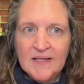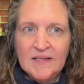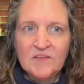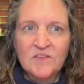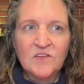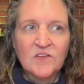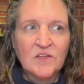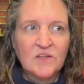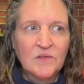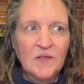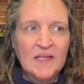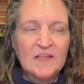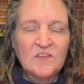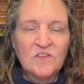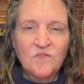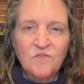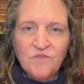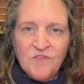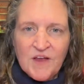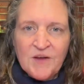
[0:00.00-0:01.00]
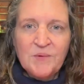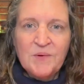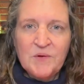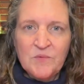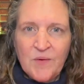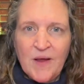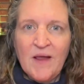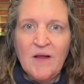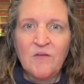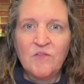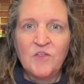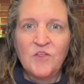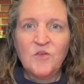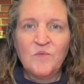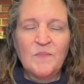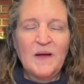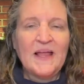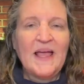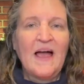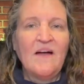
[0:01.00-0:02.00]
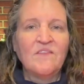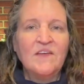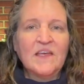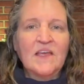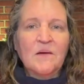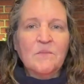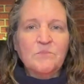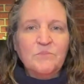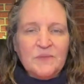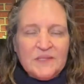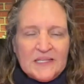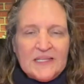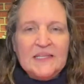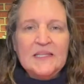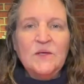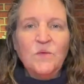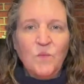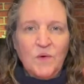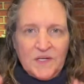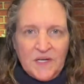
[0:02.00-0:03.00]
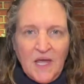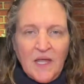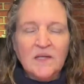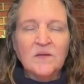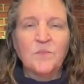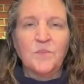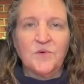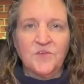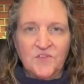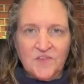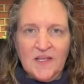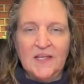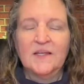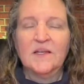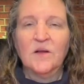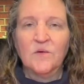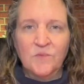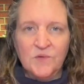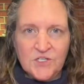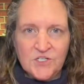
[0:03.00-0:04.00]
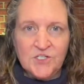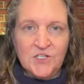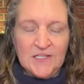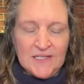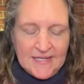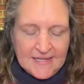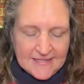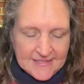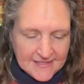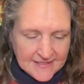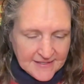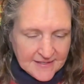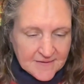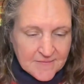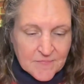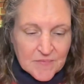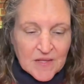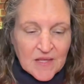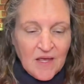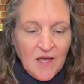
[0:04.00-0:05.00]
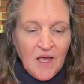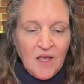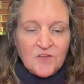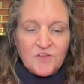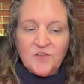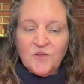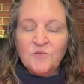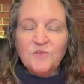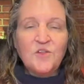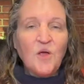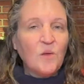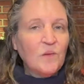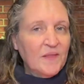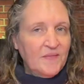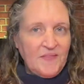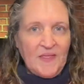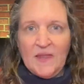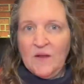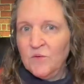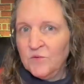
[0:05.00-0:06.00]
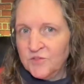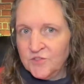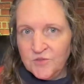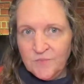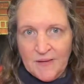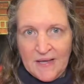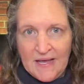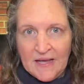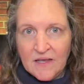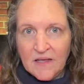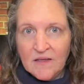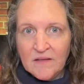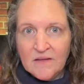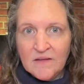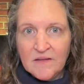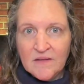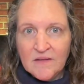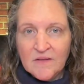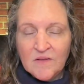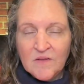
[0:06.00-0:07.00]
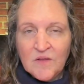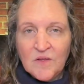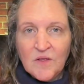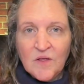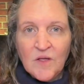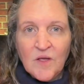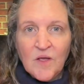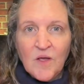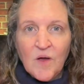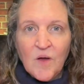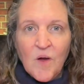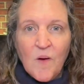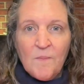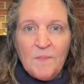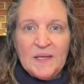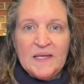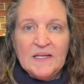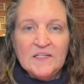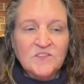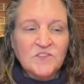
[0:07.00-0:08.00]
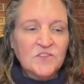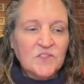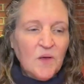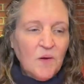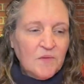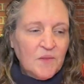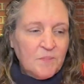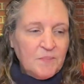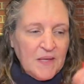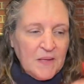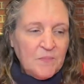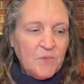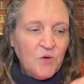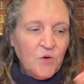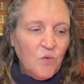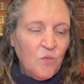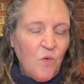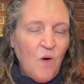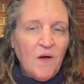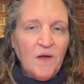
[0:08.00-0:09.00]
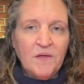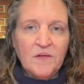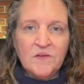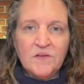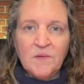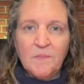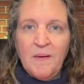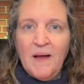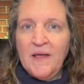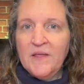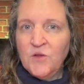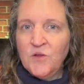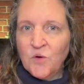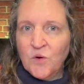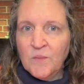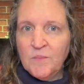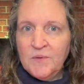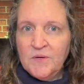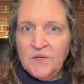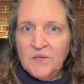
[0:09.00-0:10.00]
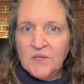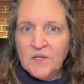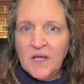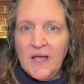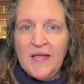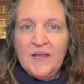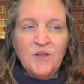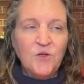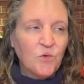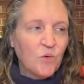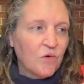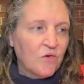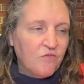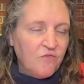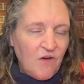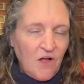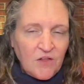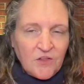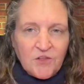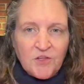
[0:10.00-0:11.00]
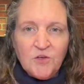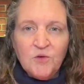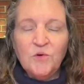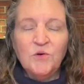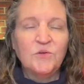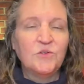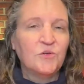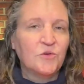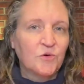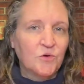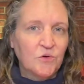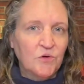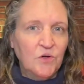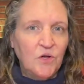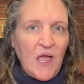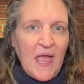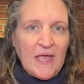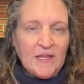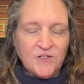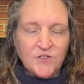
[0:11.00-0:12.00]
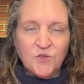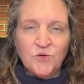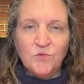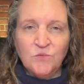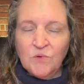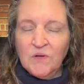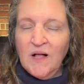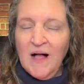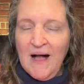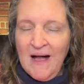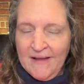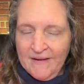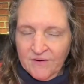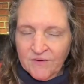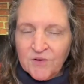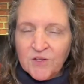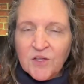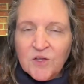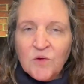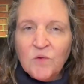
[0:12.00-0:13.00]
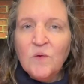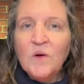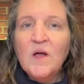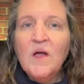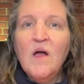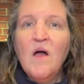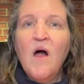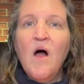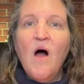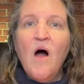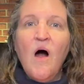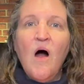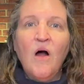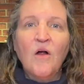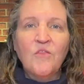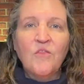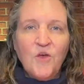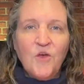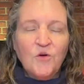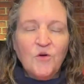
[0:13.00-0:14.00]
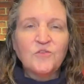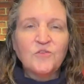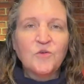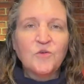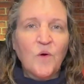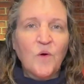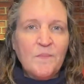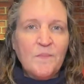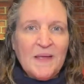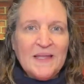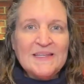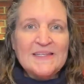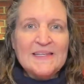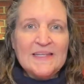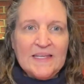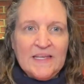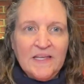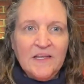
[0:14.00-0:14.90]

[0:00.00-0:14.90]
It's it's very rare that you might have a completely one hundred percent original idea. So don't let that hold you back, because the people who want to buy your book and who will follow you and who, and who will hire you are those who are meant to